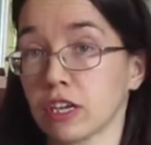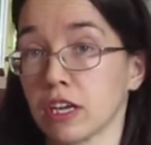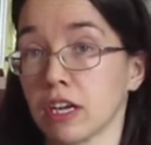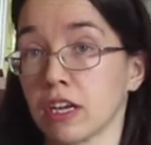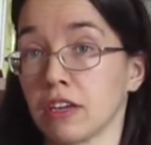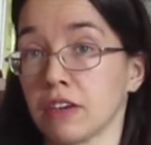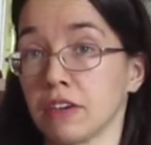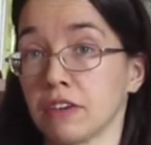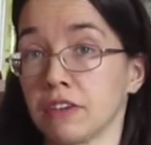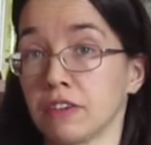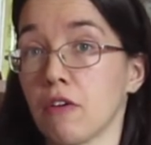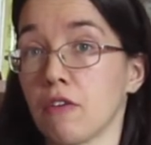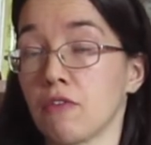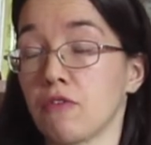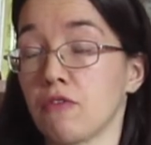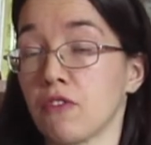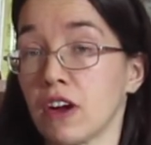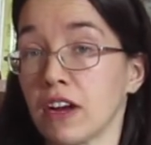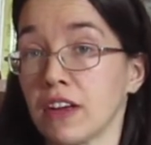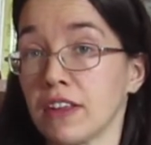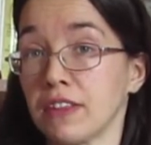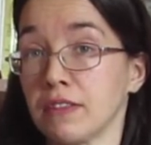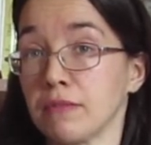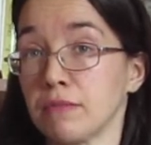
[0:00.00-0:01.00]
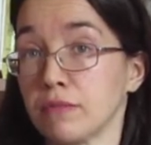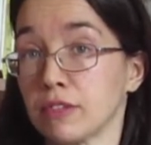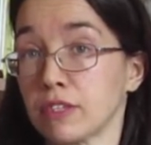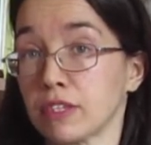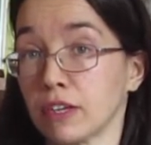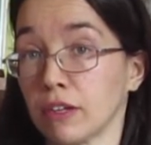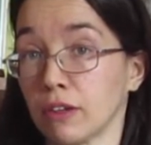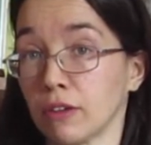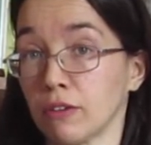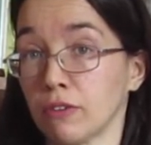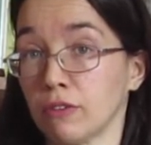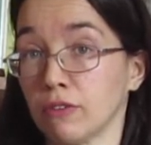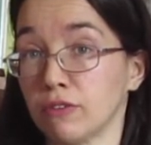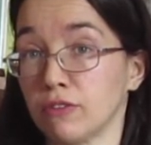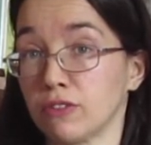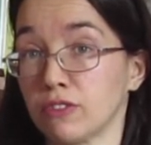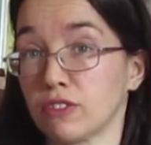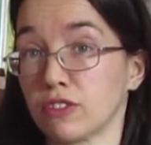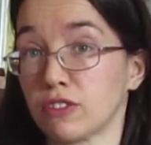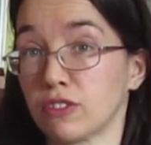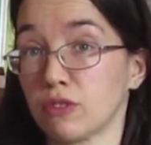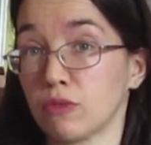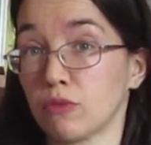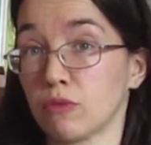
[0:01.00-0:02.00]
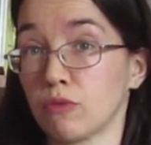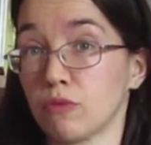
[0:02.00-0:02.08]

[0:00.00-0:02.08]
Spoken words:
and find themselves